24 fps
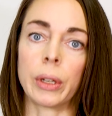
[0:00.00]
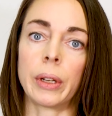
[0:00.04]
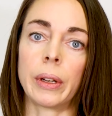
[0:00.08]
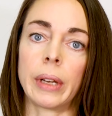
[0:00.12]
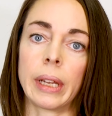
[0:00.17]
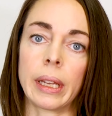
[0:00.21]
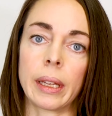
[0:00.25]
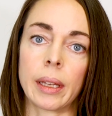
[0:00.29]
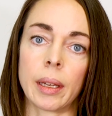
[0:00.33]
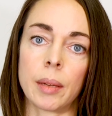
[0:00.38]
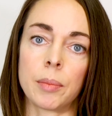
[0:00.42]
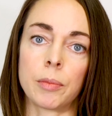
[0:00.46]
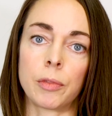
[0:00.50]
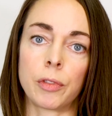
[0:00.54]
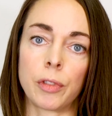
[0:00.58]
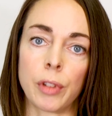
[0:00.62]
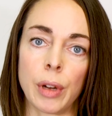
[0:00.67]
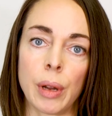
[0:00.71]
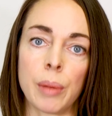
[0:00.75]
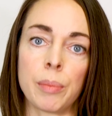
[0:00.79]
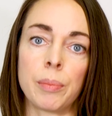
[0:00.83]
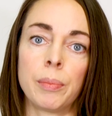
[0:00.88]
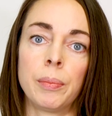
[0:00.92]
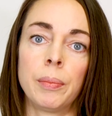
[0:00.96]
your income
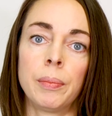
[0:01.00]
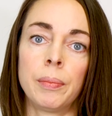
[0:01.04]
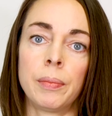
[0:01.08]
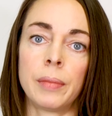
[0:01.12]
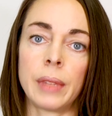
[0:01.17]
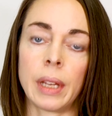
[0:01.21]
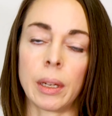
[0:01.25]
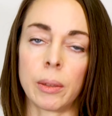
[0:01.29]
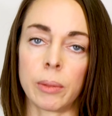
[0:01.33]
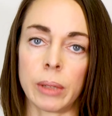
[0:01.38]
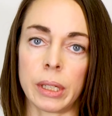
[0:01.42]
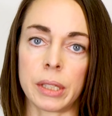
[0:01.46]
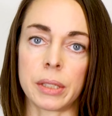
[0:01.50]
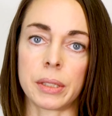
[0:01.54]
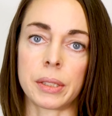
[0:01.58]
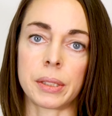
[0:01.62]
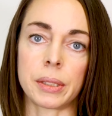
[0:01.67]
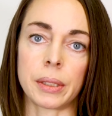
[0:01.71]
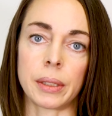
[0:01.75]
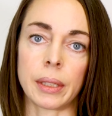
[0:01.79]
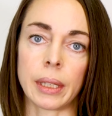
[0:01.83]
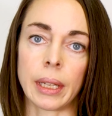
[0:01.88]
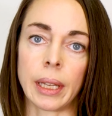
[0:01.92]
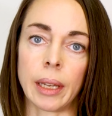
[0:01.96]
from that
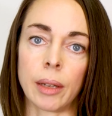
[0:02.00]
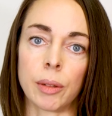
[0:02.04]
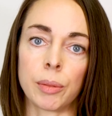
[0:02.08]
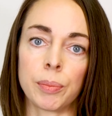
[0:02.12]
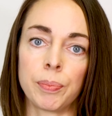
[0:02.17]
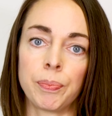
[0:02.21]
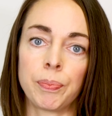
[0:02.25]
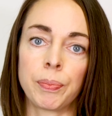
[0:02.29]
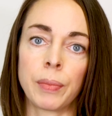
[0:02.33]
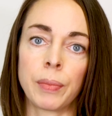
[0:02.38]
registered account.